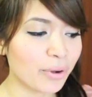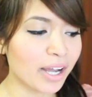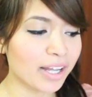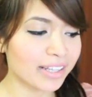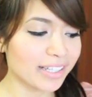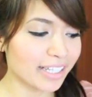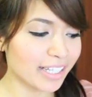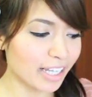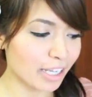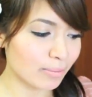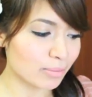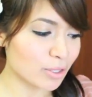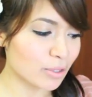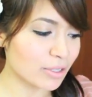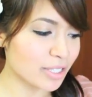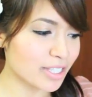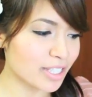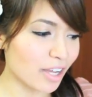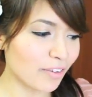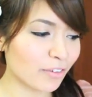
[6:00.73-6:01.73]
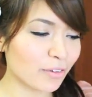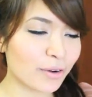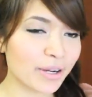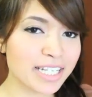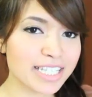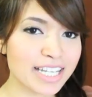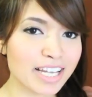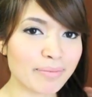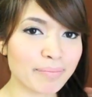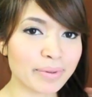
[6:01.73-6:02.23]
on the Emjoi Soft
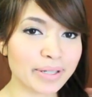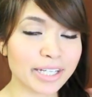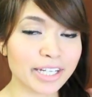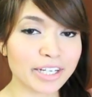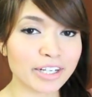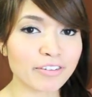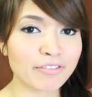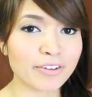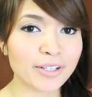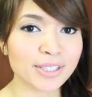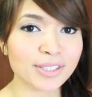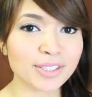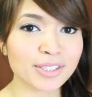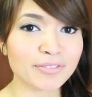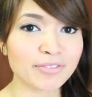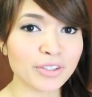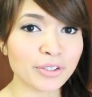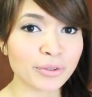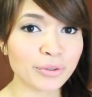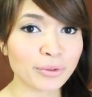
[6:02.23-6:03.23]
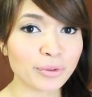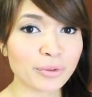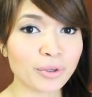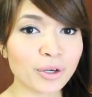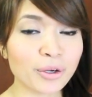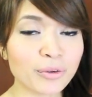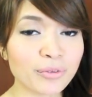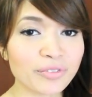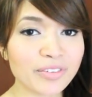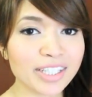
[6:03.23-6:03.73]
Caress Epilator. For those of you who
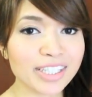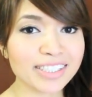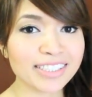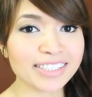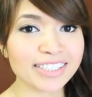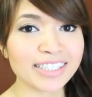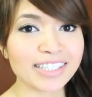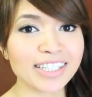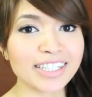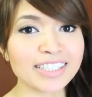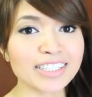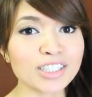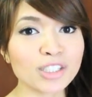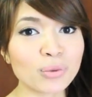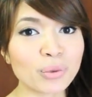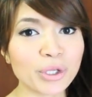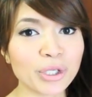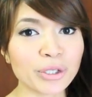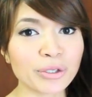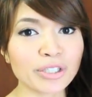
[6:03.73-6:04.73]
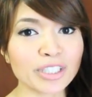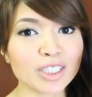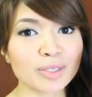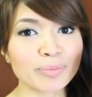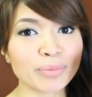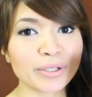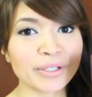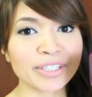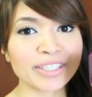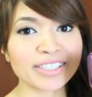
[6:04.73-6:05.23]
own this, then let us know what your
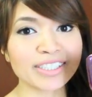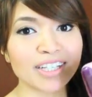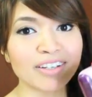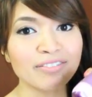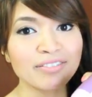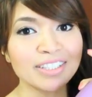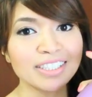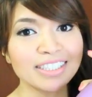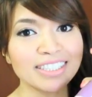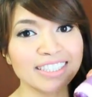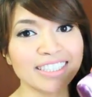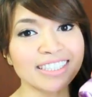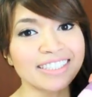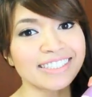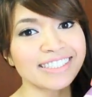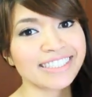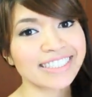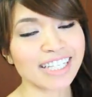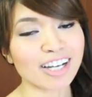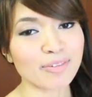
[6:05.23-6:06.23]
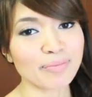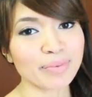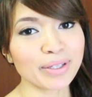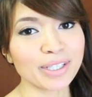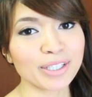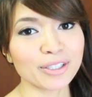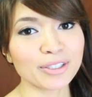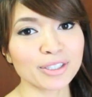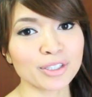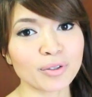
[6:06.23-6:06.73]
experience of it is down
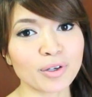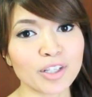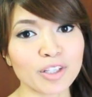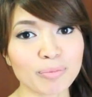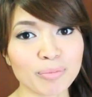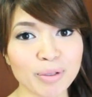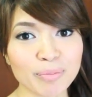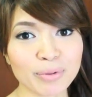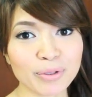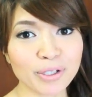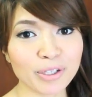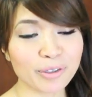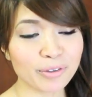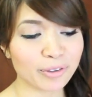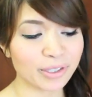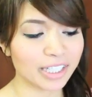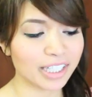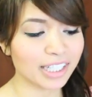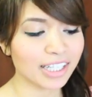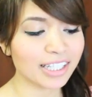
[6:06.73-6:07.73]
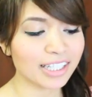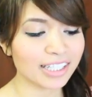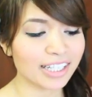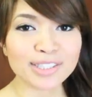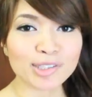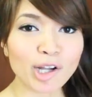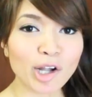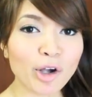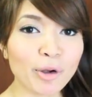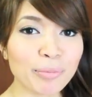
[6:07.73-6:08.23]
below so other people can read it.
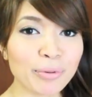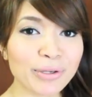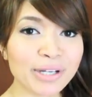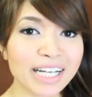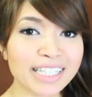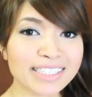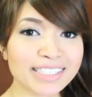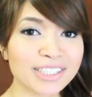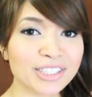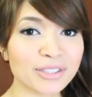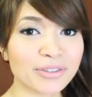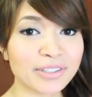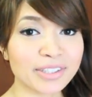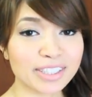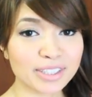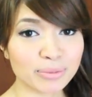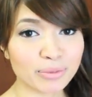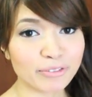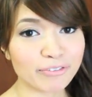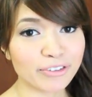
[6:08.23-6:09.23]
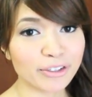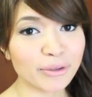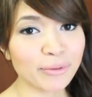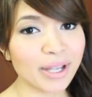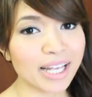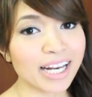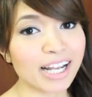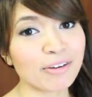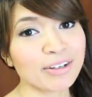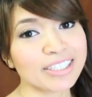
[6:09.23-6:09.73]
So I hope you guys enjoyed this review,
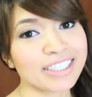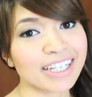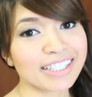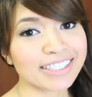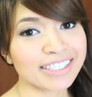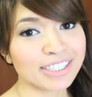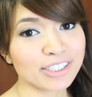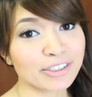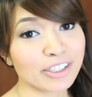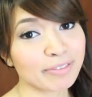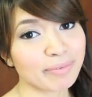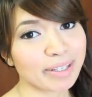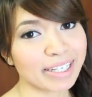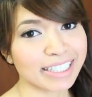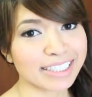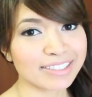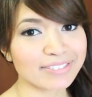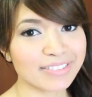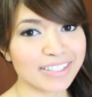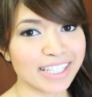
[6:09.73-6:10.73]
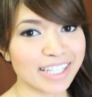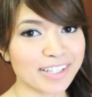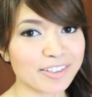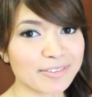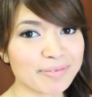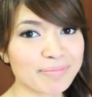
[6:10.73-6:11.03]
and I will talk to you in my next video.